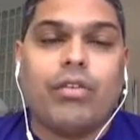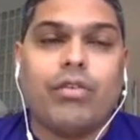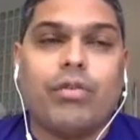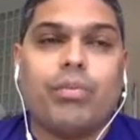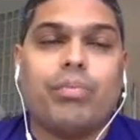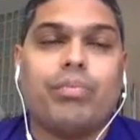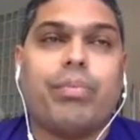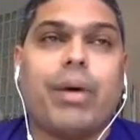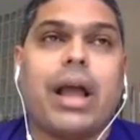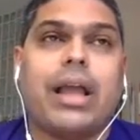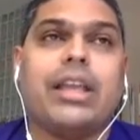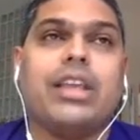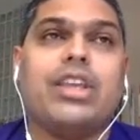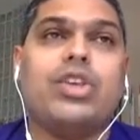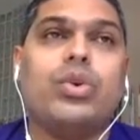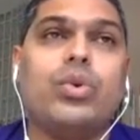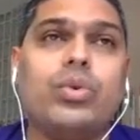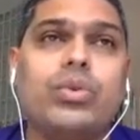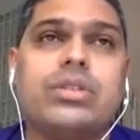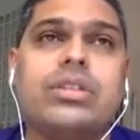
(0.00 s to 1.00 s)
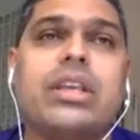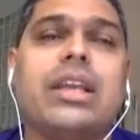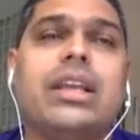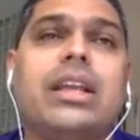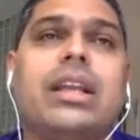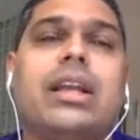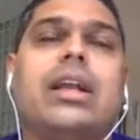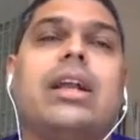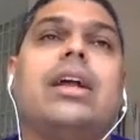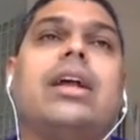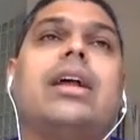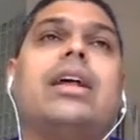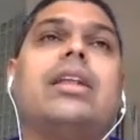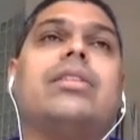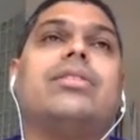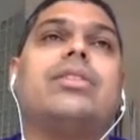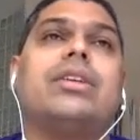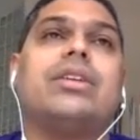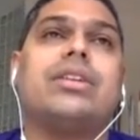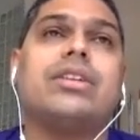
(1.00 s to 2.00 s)
by using
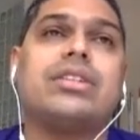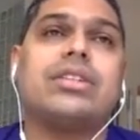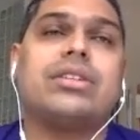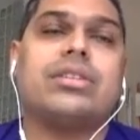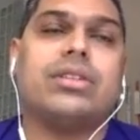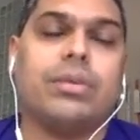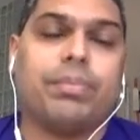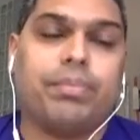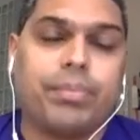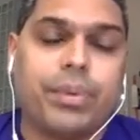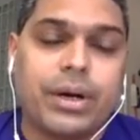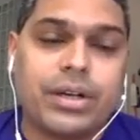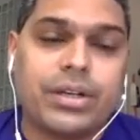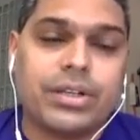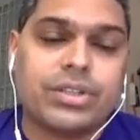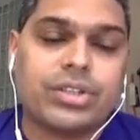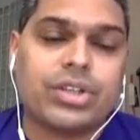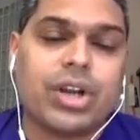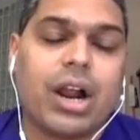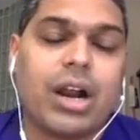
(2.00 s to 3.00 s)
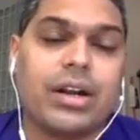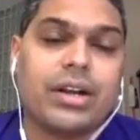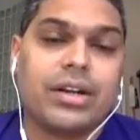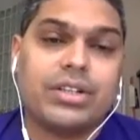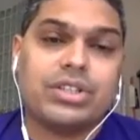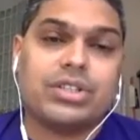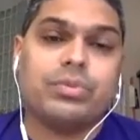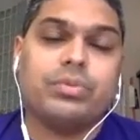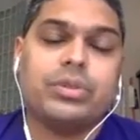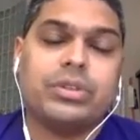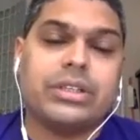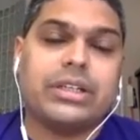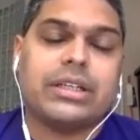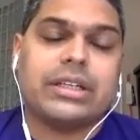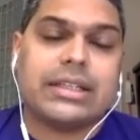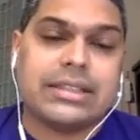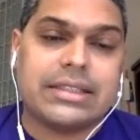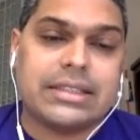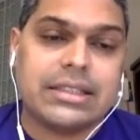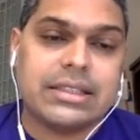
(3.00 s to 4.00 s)
the dis- the per shard distributed
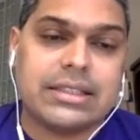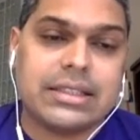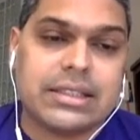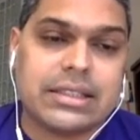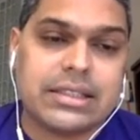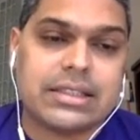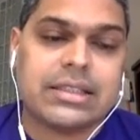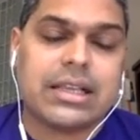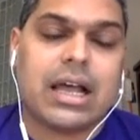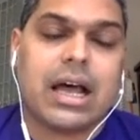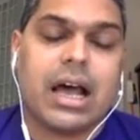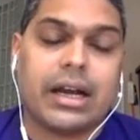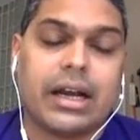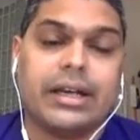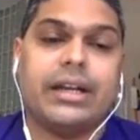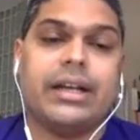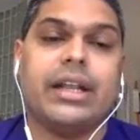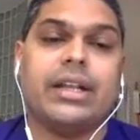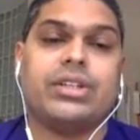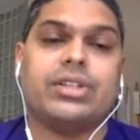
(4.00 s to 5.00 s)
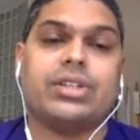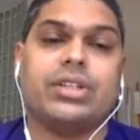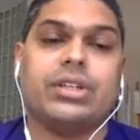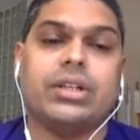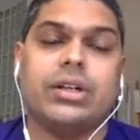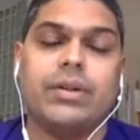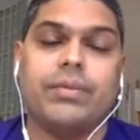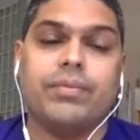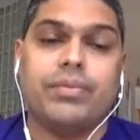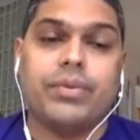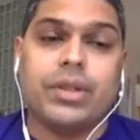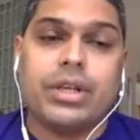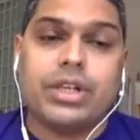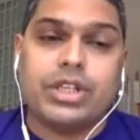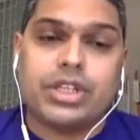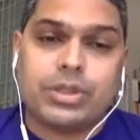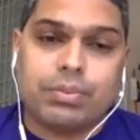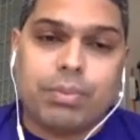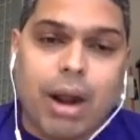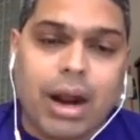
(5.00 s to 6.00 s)
consensus architecture
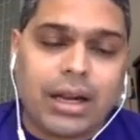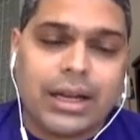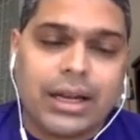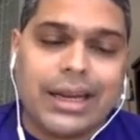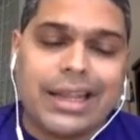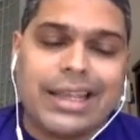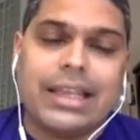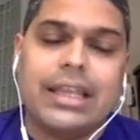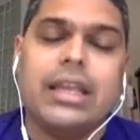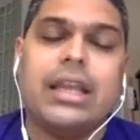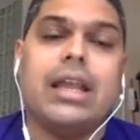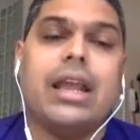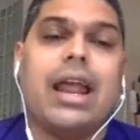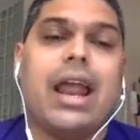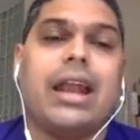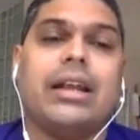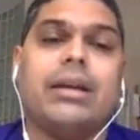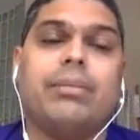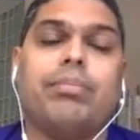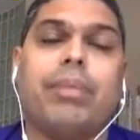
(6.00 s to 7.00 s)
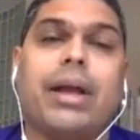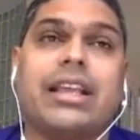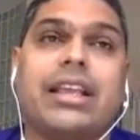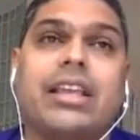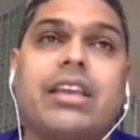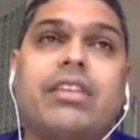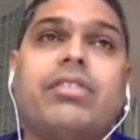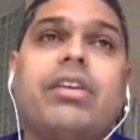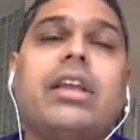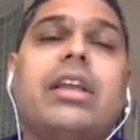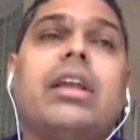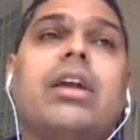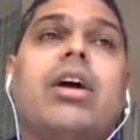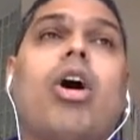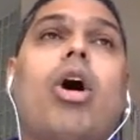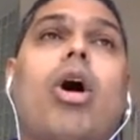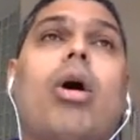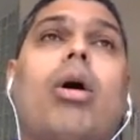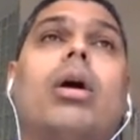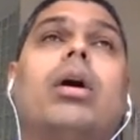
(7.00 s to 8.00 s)
smartly and by giving
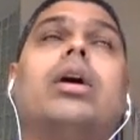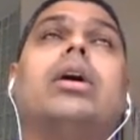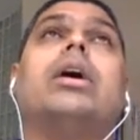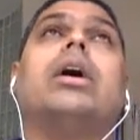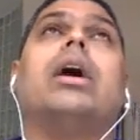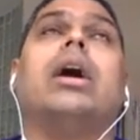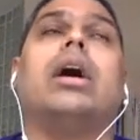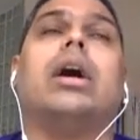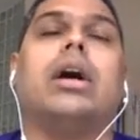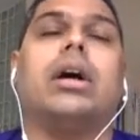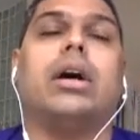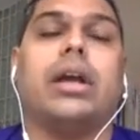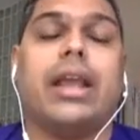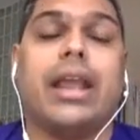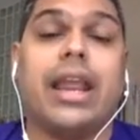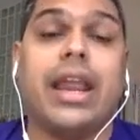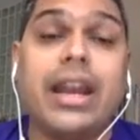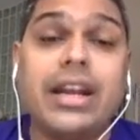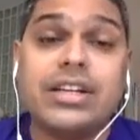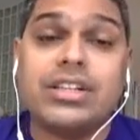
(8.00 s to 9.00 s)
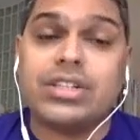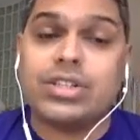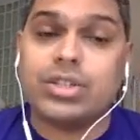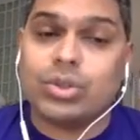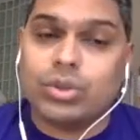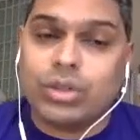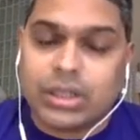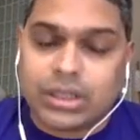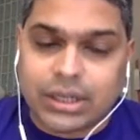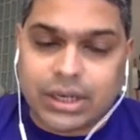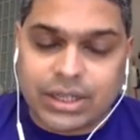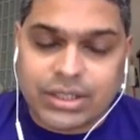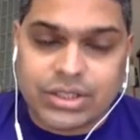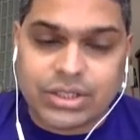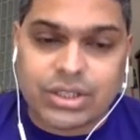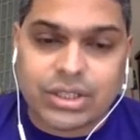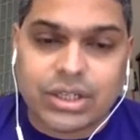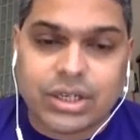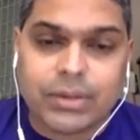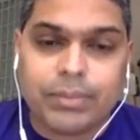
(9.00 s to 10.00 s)
uh, uh, hints to the
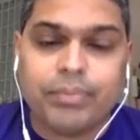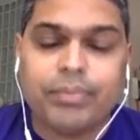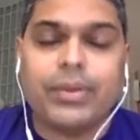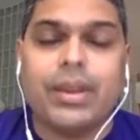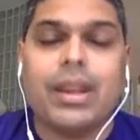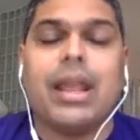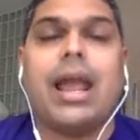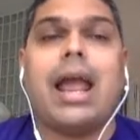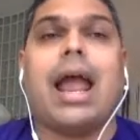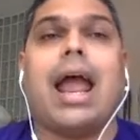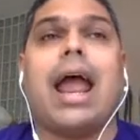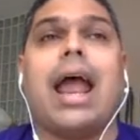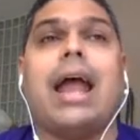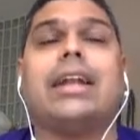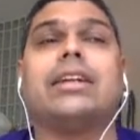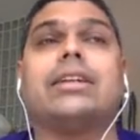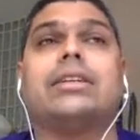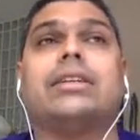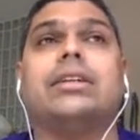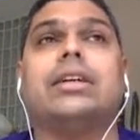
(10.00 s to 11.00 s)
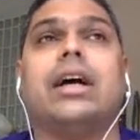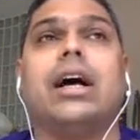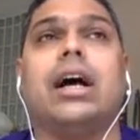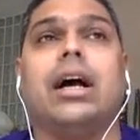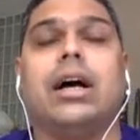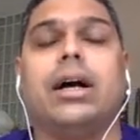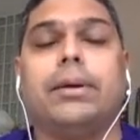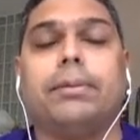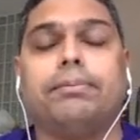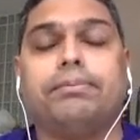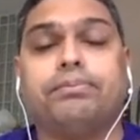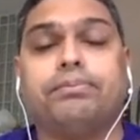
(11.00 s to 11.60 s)
cluster at uh,